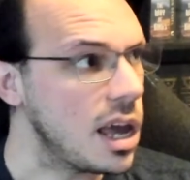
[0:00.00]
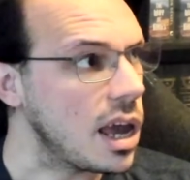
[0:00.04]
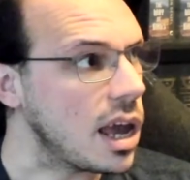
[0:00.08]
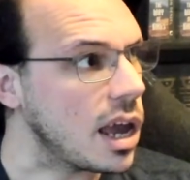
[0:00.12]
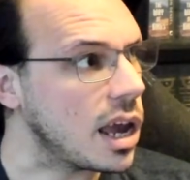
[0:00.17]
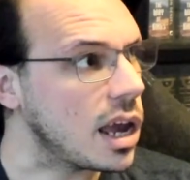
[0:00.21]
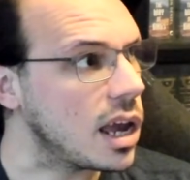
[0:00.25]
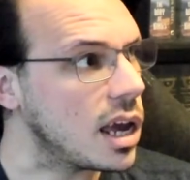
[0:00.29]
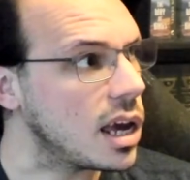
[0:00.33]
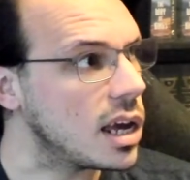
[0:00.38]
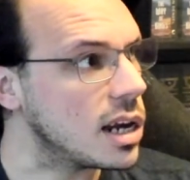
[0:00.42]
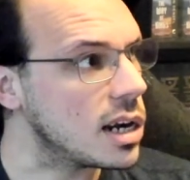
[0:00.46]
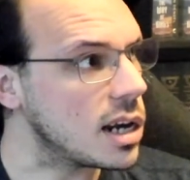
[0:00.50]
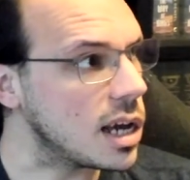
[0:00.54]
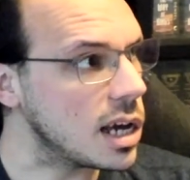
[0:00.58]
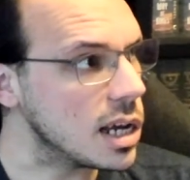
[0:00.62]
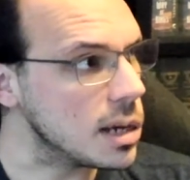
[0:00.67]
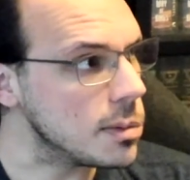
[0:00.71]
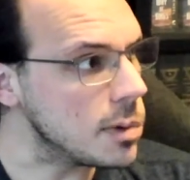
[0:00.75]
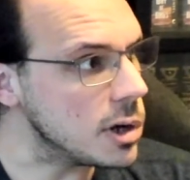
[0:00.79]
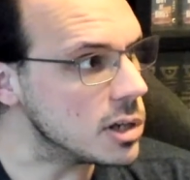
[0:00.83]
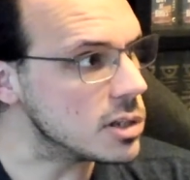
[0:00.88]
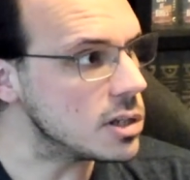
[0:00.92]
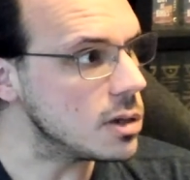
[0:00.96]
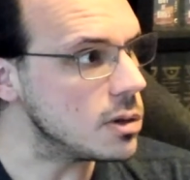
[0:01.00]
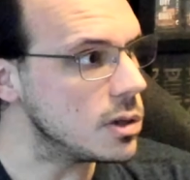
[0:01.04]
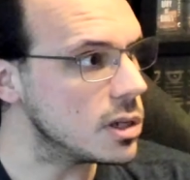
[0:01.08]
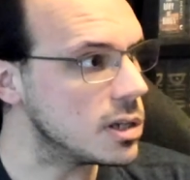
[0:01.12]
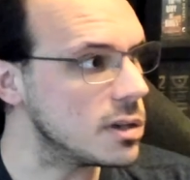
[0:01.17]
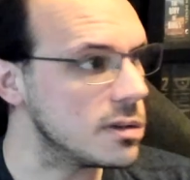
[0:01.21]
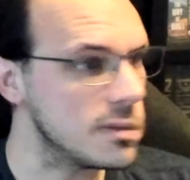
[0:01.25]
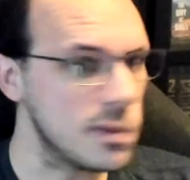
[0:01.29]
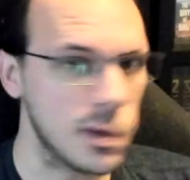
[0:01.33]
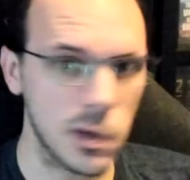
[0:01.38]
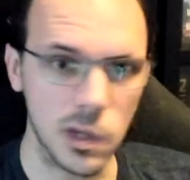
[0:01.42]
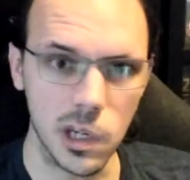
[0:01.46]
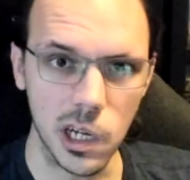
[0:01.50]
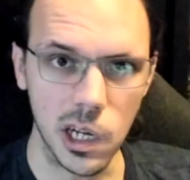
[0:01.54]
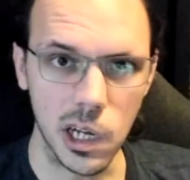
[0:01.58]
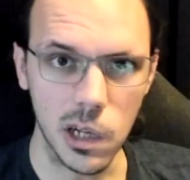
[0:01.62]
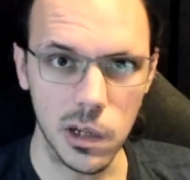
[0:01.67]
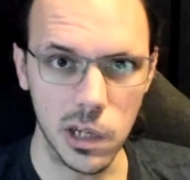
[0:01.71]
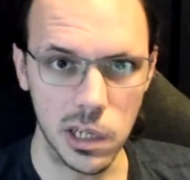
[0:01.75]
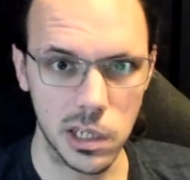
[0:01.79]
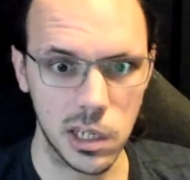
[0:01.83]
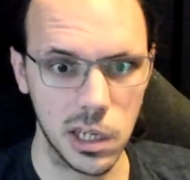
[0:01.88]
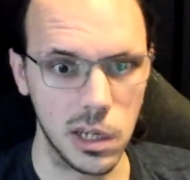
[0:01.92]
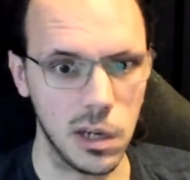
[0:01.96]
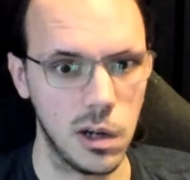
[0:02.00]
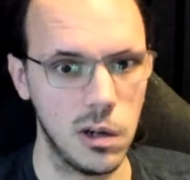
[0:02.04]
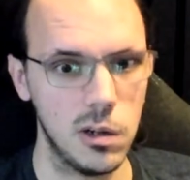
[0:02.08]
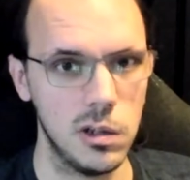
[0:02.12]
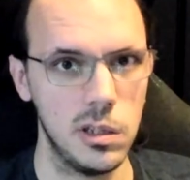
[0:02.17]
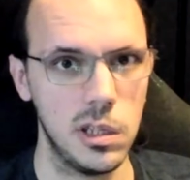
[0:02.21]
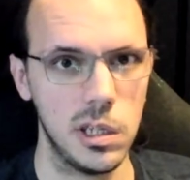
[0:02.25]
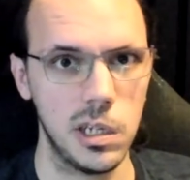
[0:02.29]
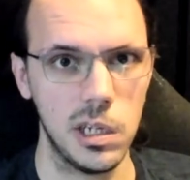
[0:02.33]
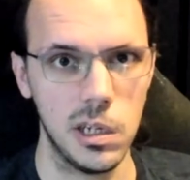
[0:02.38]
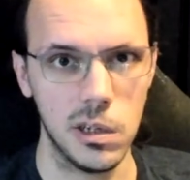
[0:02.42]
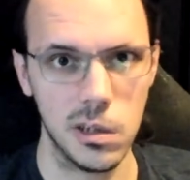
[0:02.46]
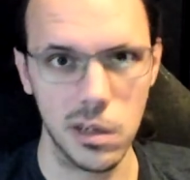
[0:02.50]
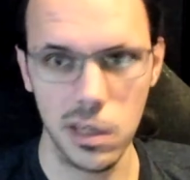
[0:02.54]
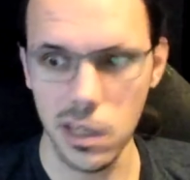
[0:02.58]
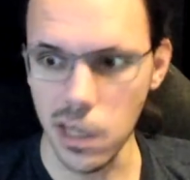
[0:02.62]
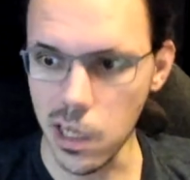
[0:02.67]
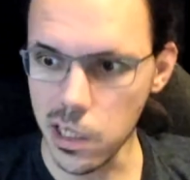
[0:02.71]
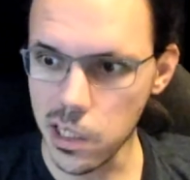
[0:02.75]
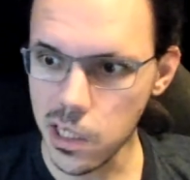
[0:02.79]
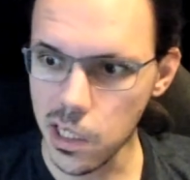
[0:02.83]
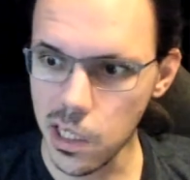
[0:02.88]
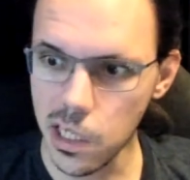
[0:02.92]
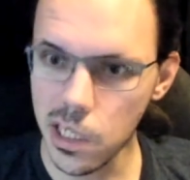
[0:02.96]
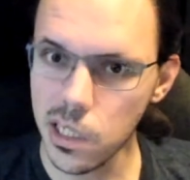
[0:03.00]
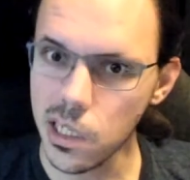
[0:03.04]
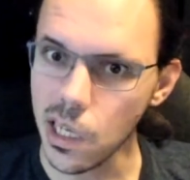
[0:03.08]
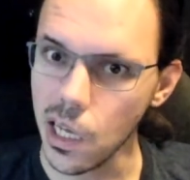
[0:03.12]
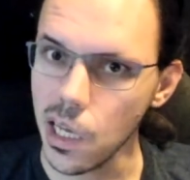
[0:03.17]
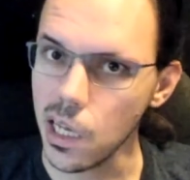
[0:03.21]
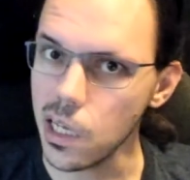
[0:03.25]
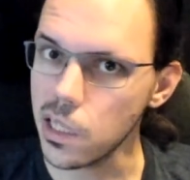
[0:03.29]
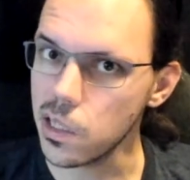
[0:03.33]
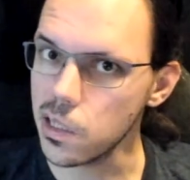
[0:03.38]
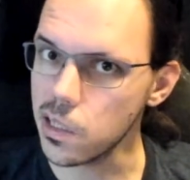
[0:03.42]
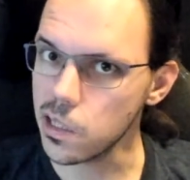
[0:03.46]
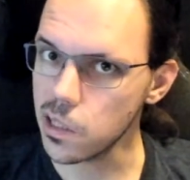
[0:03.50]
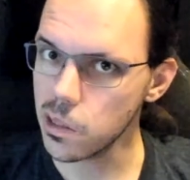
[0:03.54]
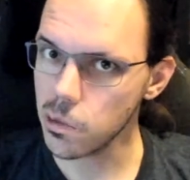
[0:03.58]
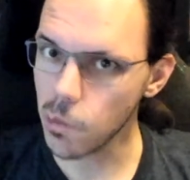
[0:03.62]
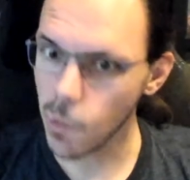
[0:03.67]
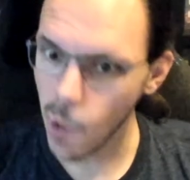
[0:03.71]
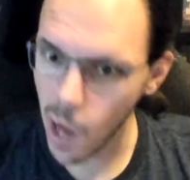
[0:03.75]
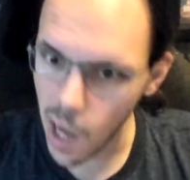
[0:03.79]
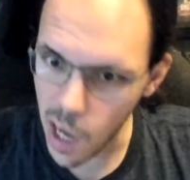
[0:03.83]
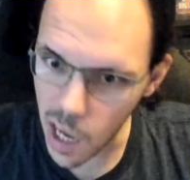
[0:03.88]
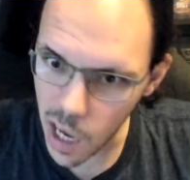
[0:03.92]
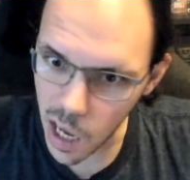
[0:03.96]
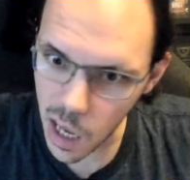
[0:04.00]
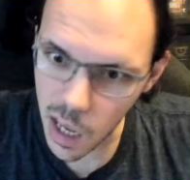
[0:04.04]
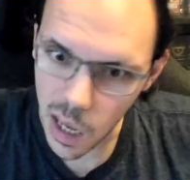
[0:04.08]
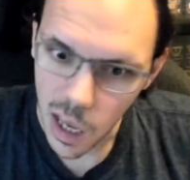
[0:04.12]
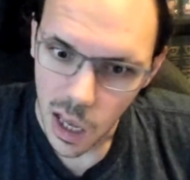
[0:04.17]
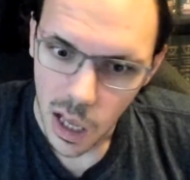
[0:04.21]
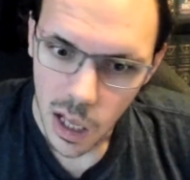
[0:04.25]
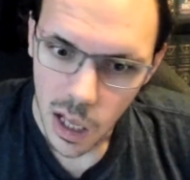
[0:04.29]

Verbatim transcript: And I am also looking forward to collecting all of the curiosities and swag